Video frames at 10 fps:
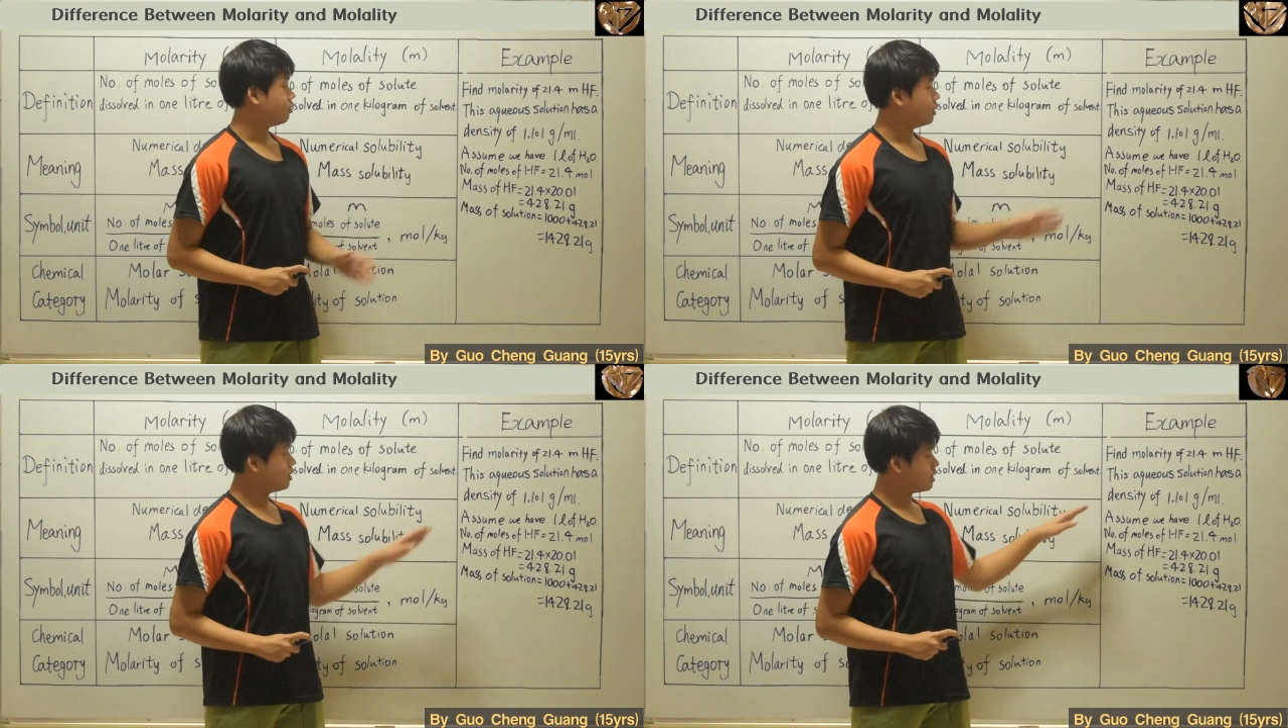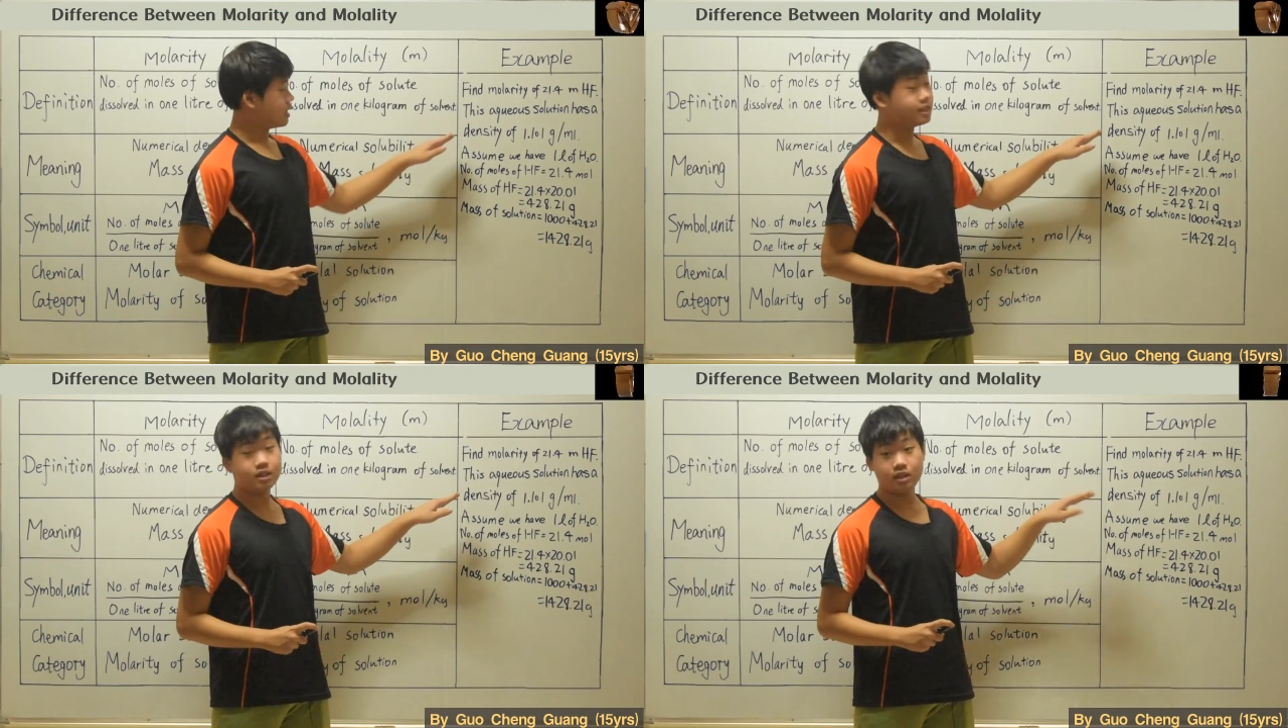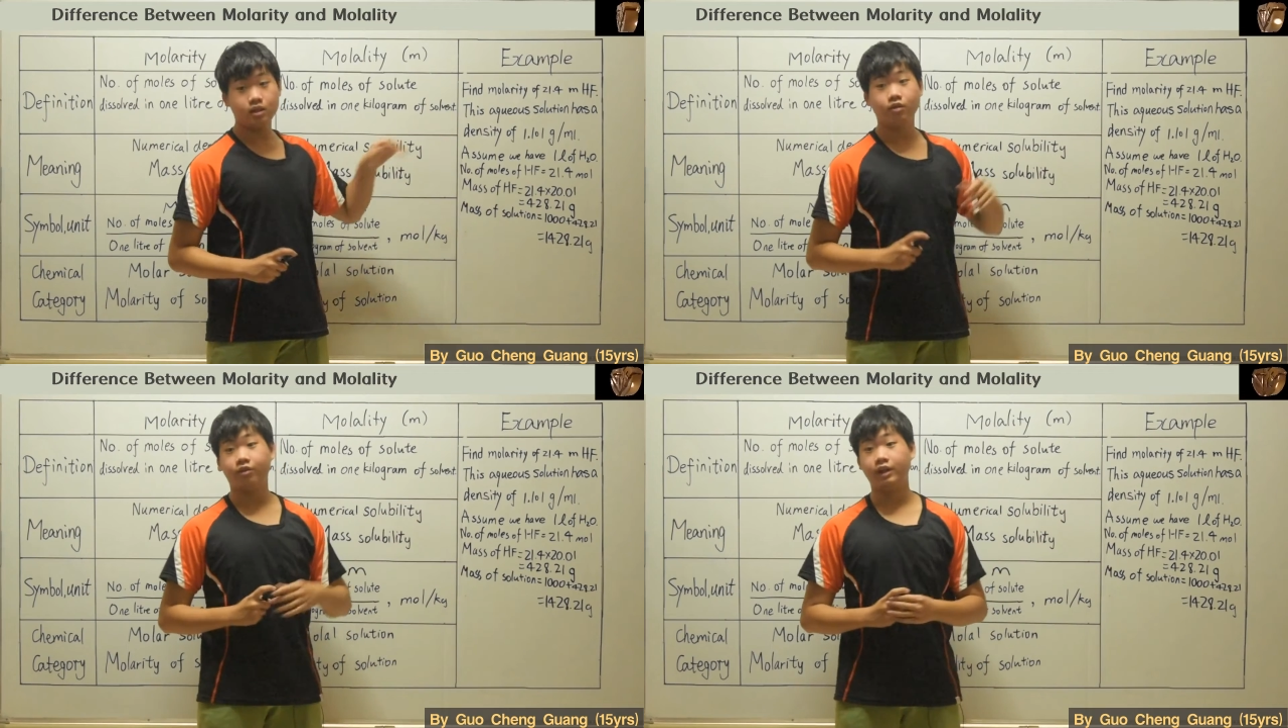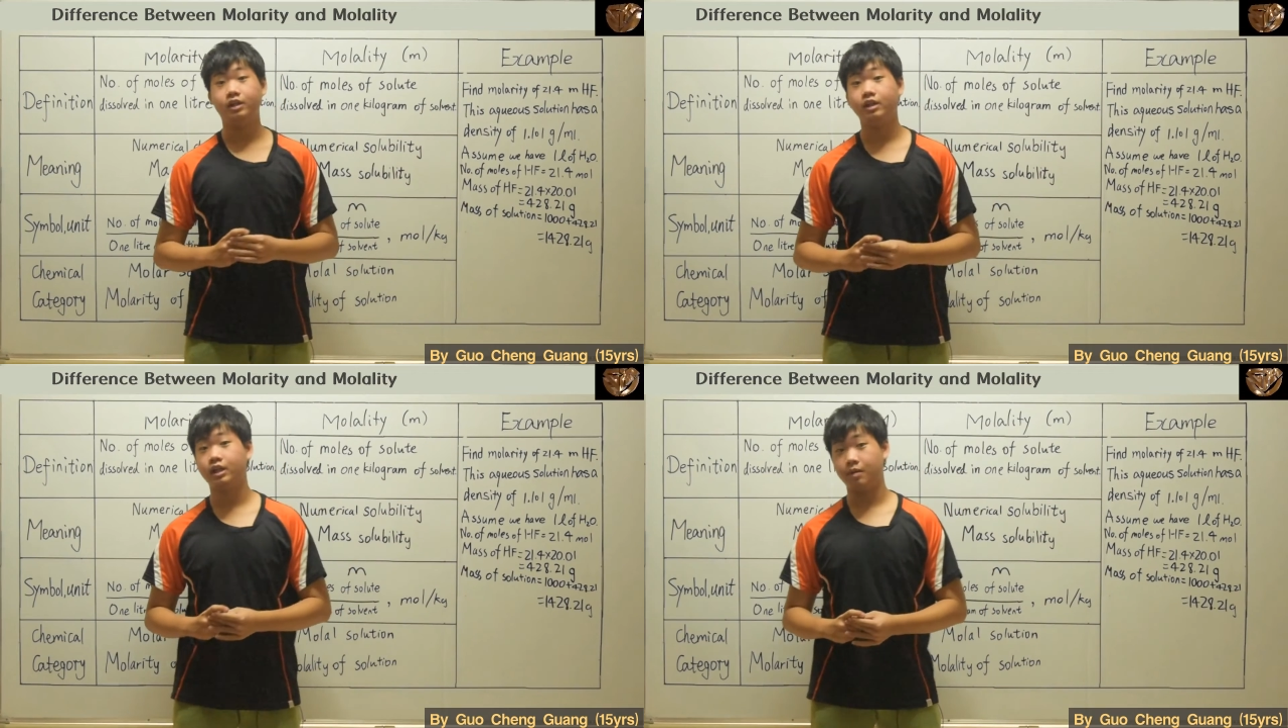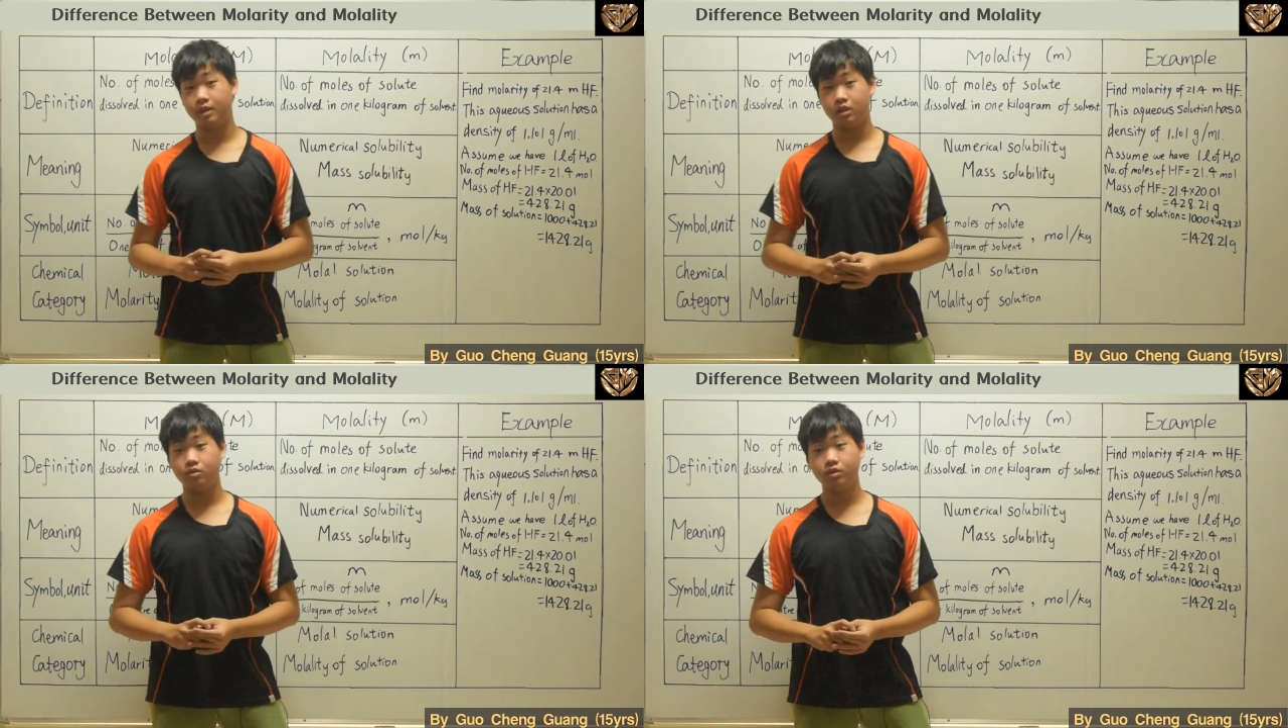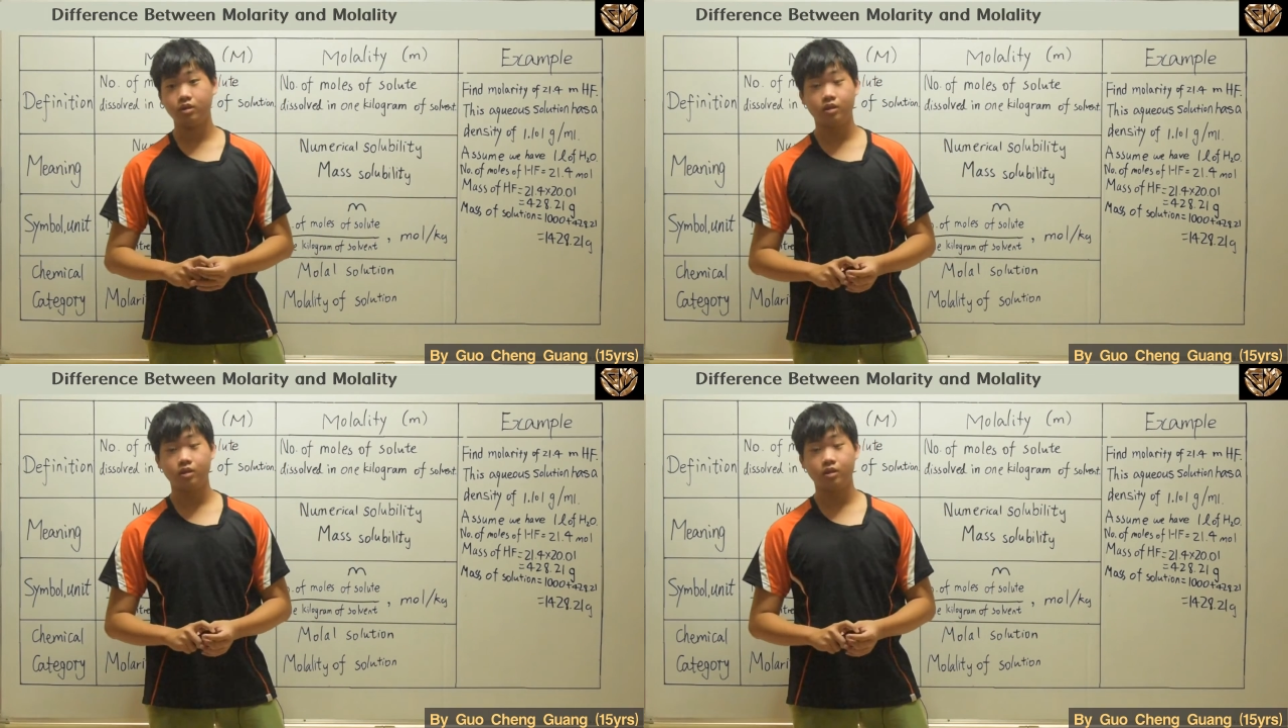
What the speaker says: this density finally come in use,